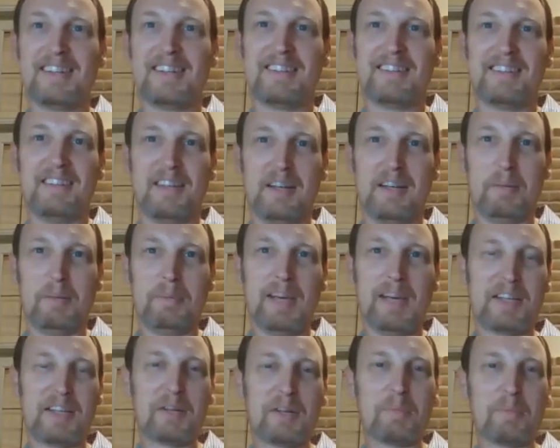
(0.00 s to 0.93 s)
You gotta
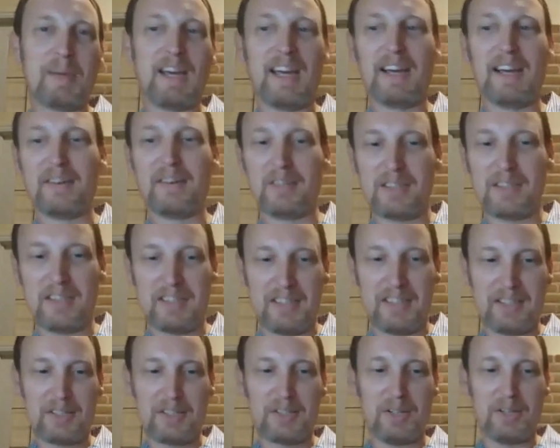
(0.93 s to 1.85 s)
pack your bag with the
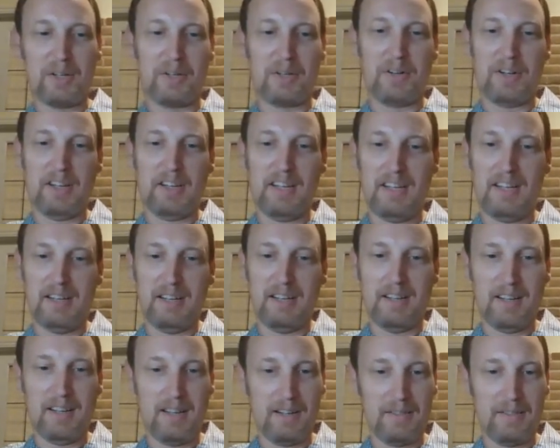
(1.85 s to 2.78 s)
things that you're going to eat.
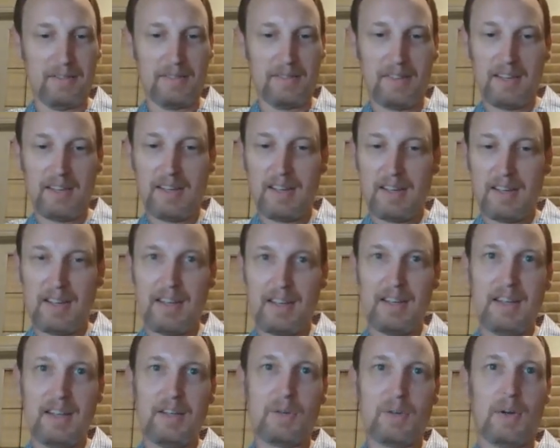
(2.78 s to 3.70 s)
And
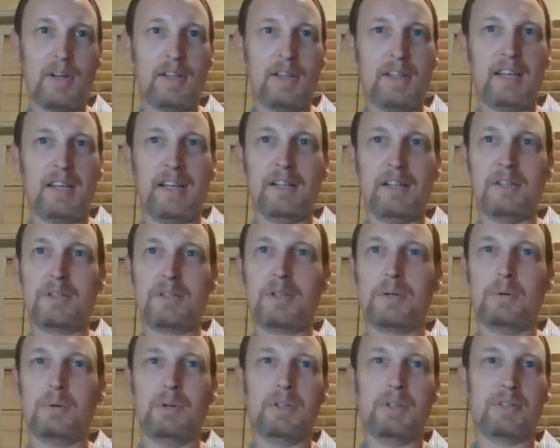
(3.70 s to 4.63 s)
he grained that
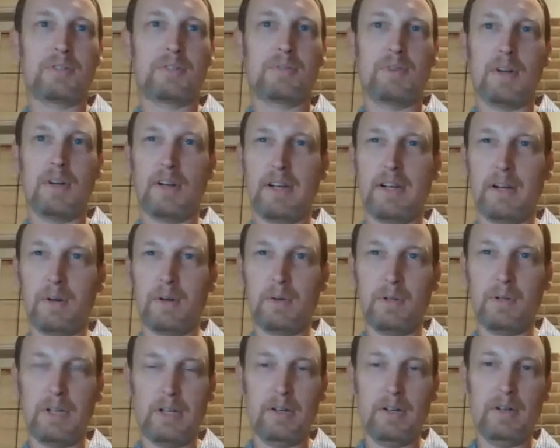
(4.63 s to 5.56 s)
into us very
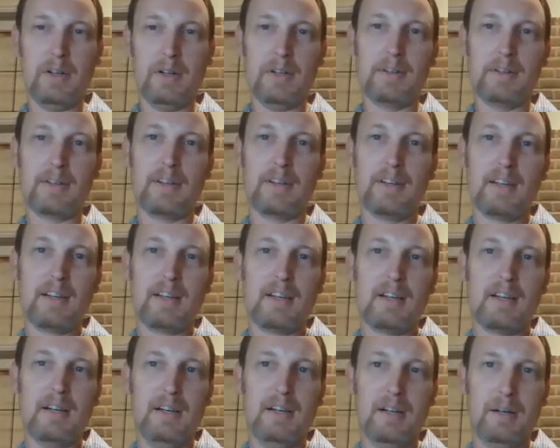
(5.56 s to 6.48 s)
early on.
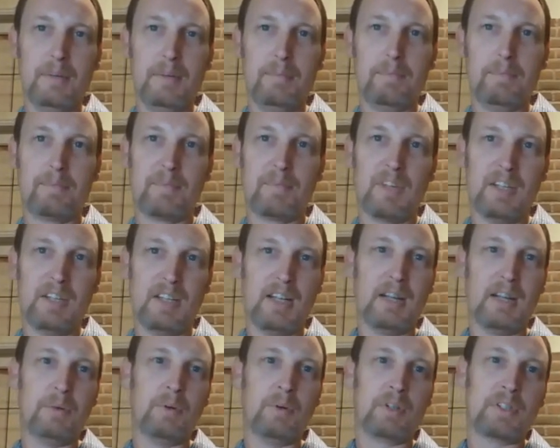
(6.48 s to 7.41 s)
And then
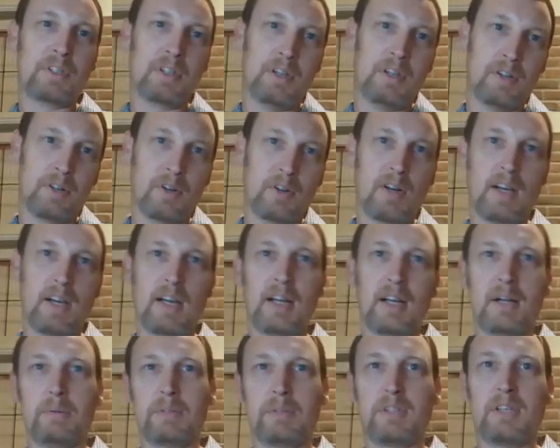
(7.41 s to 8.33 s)
I went to undergrad.
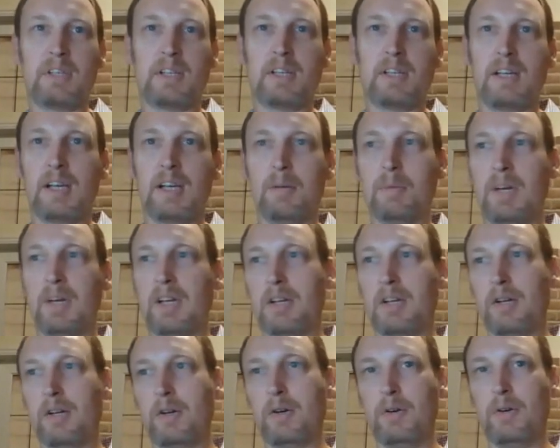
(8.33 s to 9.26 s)
I was thinking I might
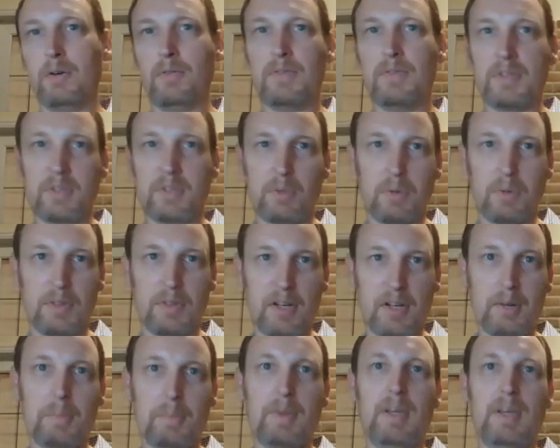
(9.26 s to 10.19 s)
go physical
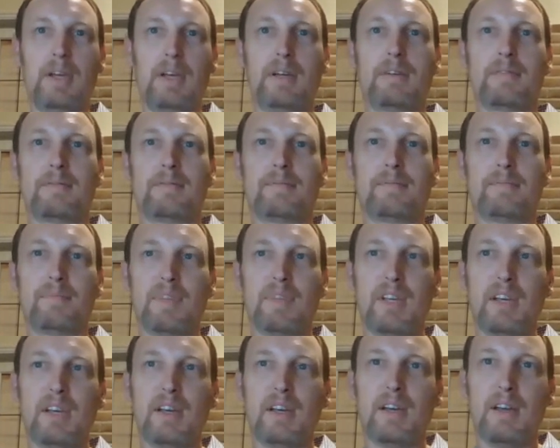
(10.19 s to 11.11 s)
therapy,
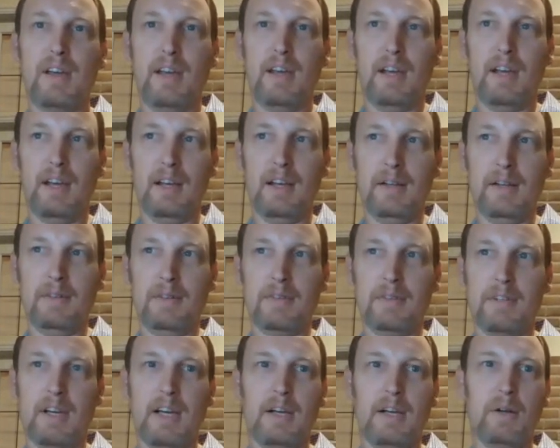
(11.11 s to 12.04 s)
and
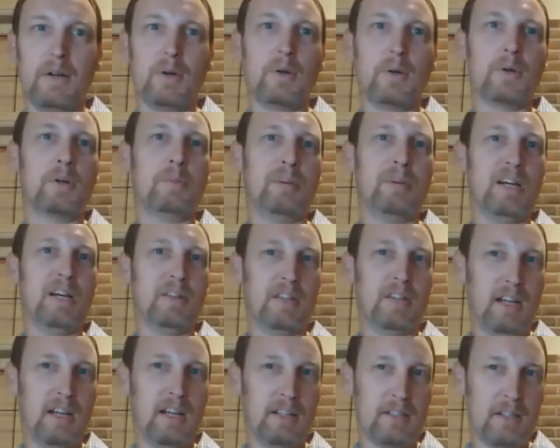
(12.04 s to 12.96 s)
I heard about
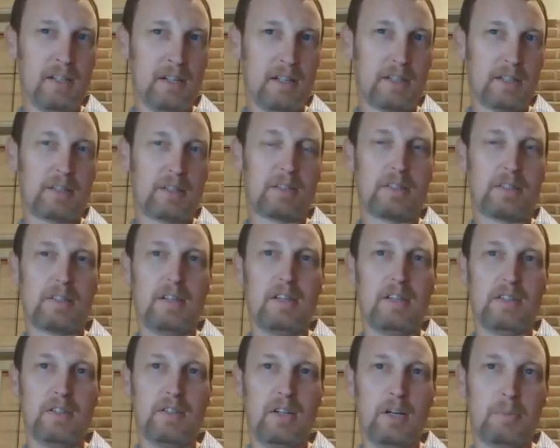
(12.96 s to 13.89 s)
dietetics
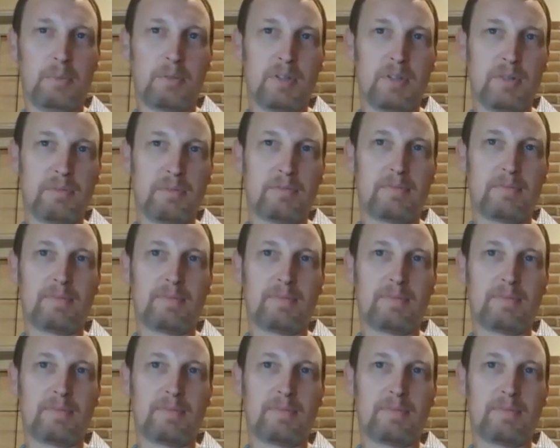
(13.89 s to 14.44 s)
as an option.